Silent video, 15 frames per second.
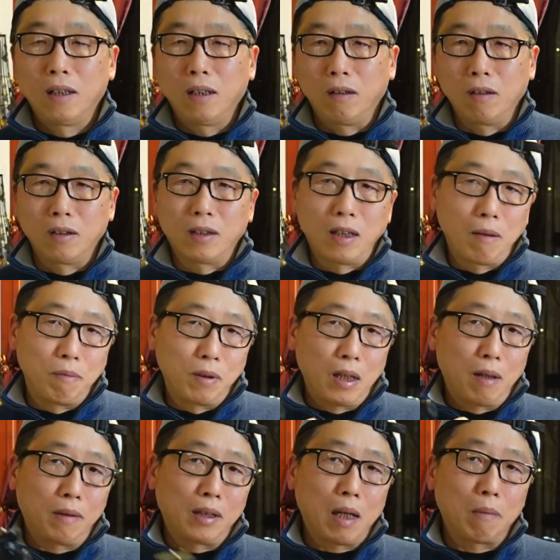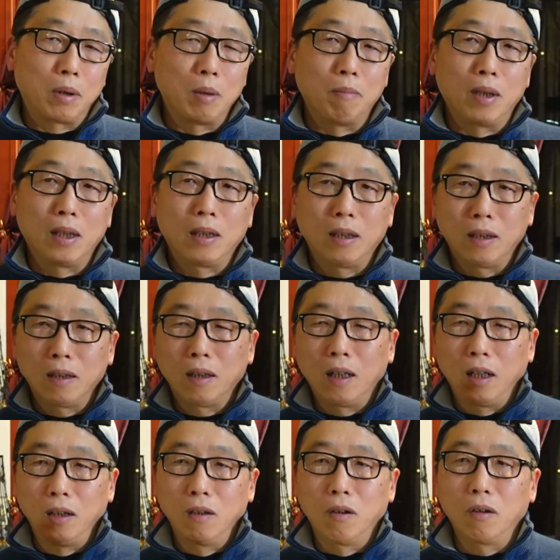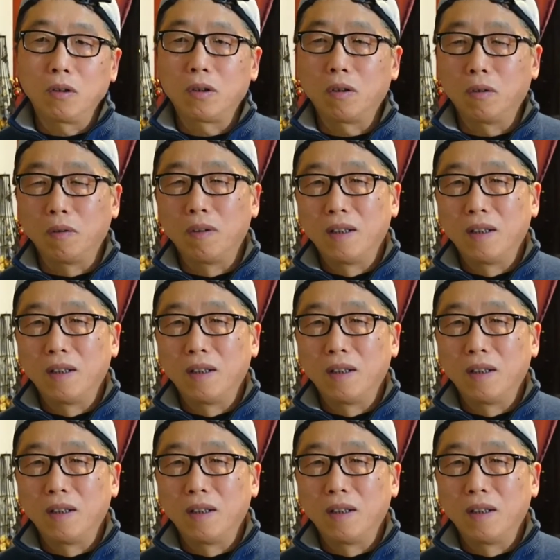You save the adapter money, and also